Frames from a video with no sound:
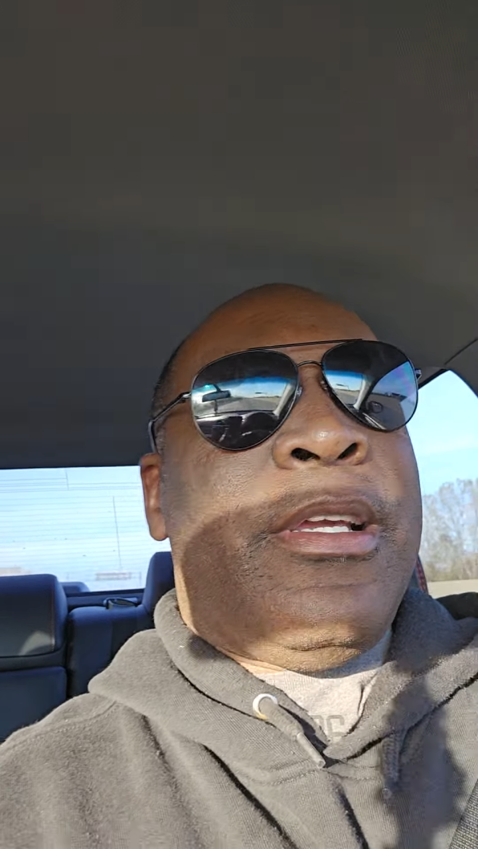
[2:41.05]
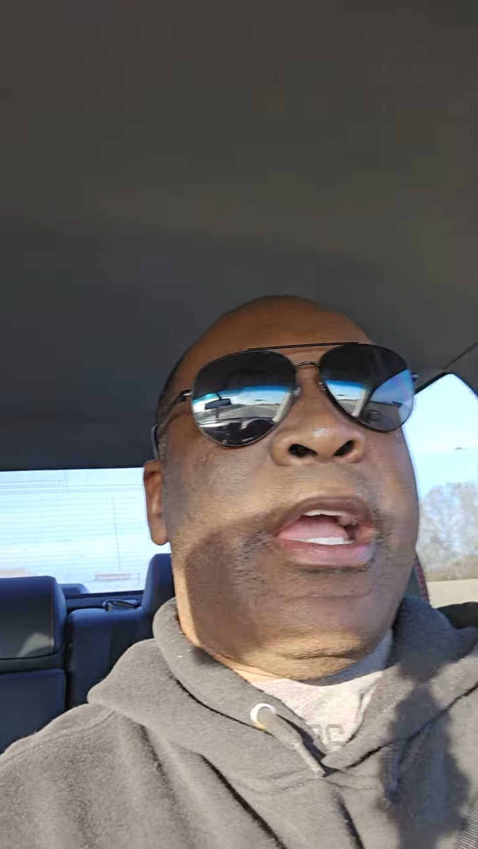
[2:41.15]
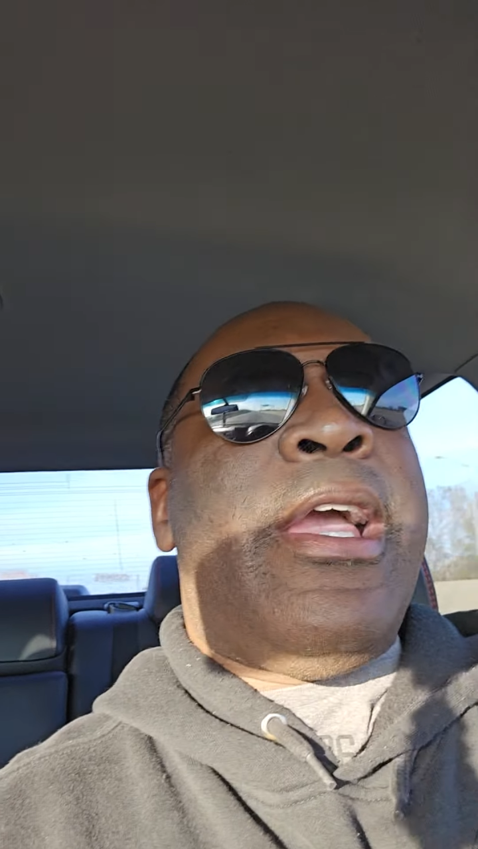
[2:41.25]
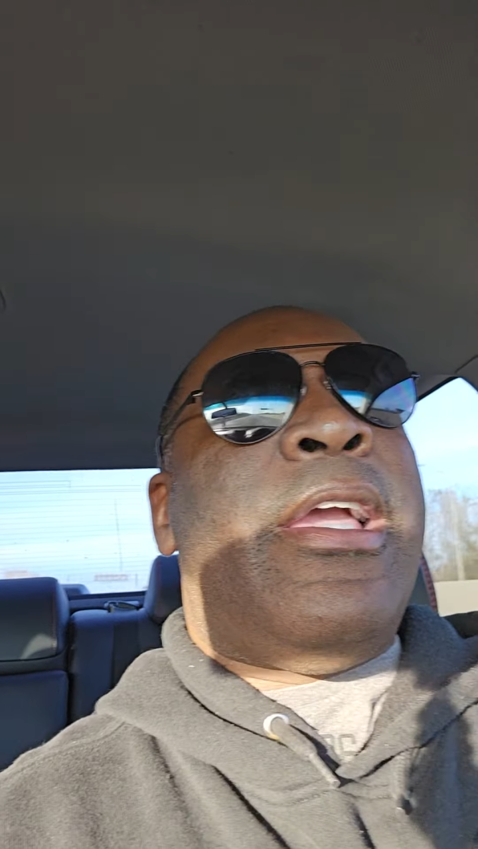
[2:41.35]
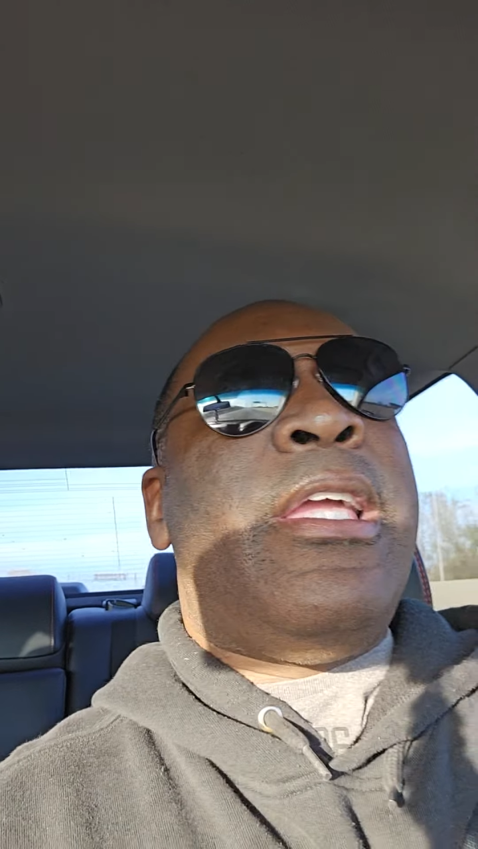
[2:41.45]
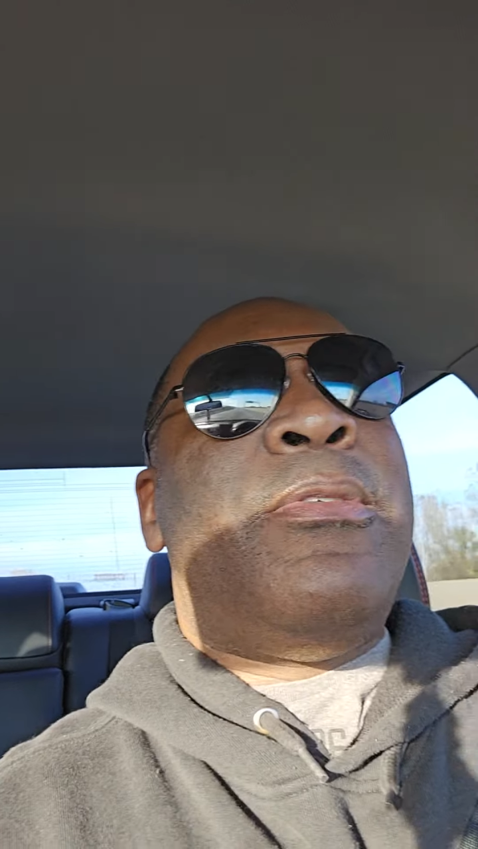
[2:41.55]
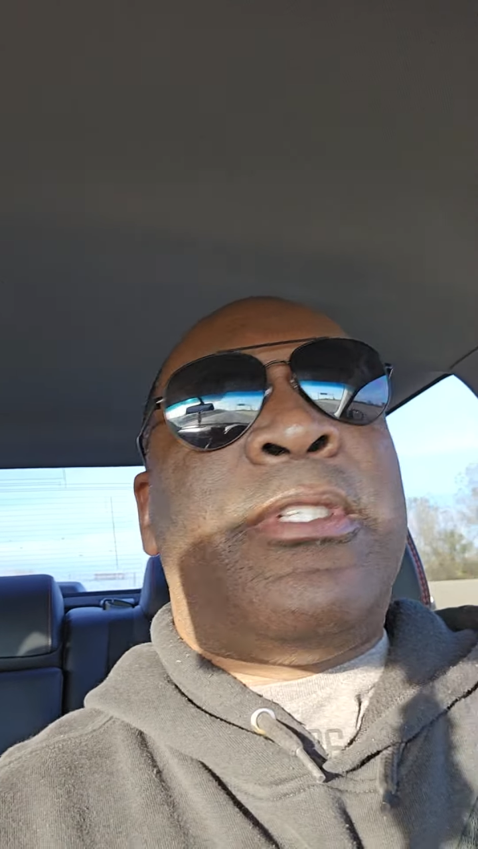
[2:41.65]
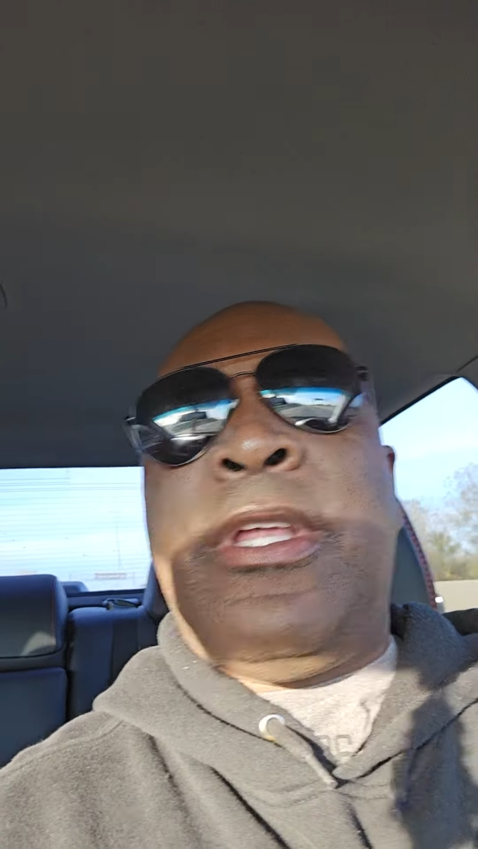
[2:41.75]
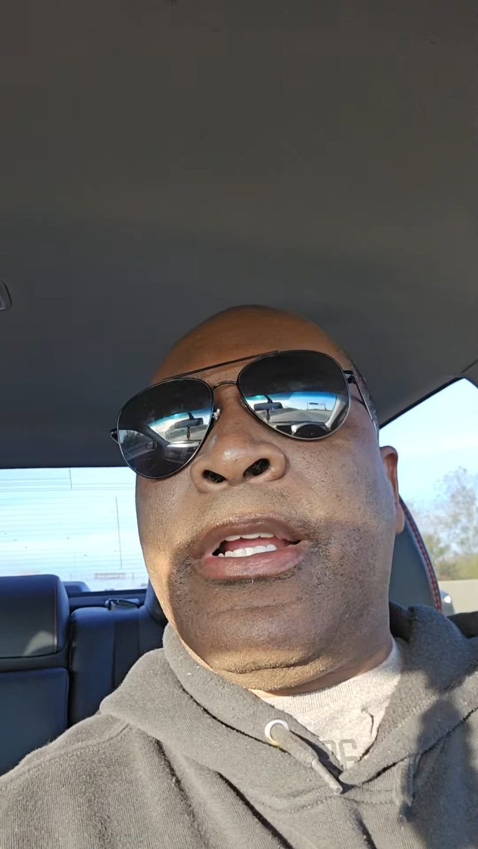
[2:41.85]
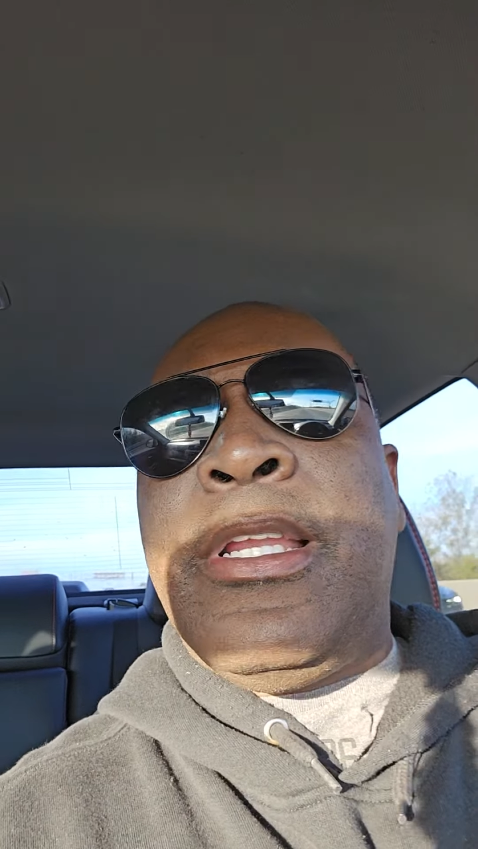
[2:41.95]
hey, he
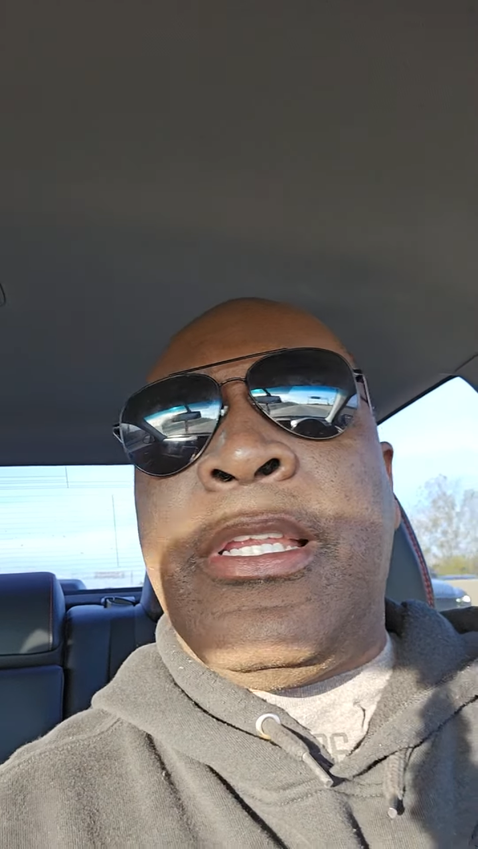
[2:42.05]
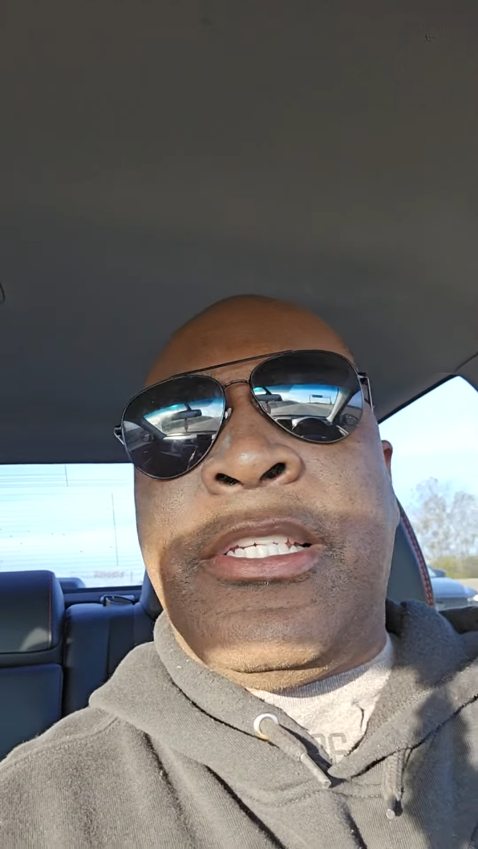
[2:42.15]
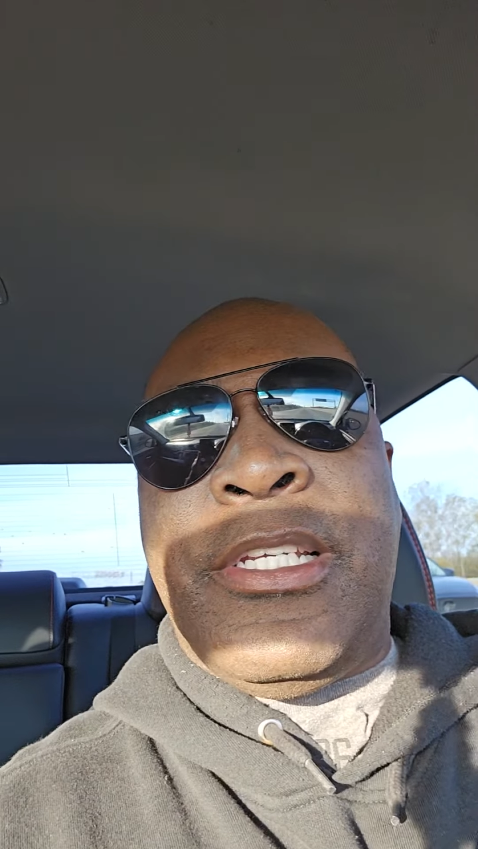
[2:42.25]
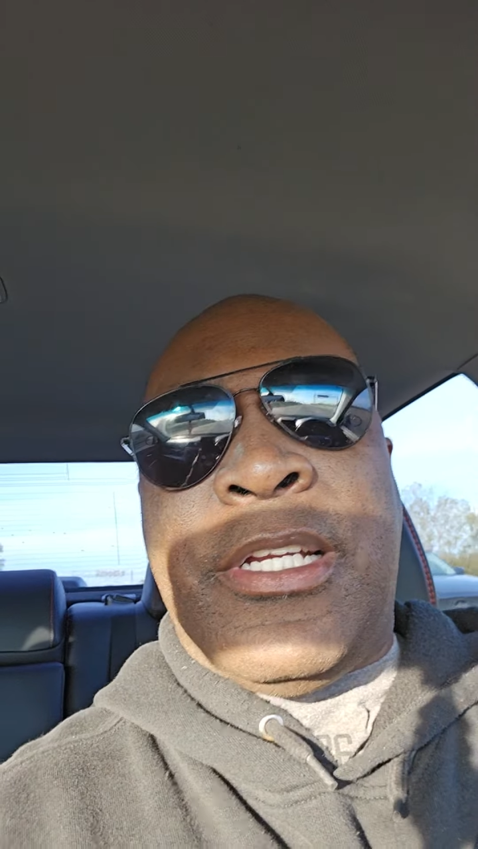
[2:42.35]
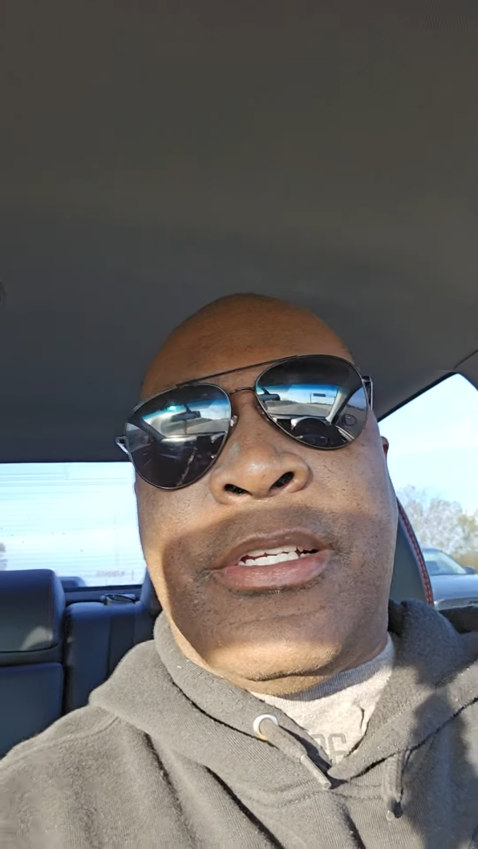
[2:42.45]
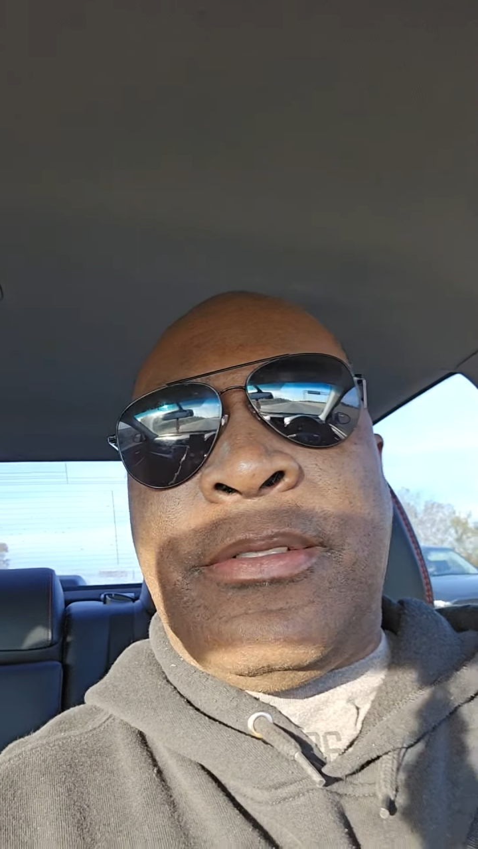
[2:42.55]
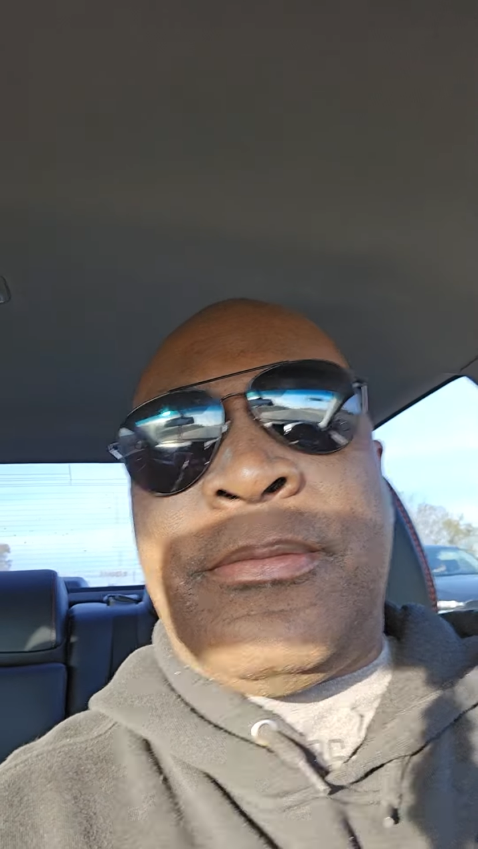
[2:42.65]
was learning this year.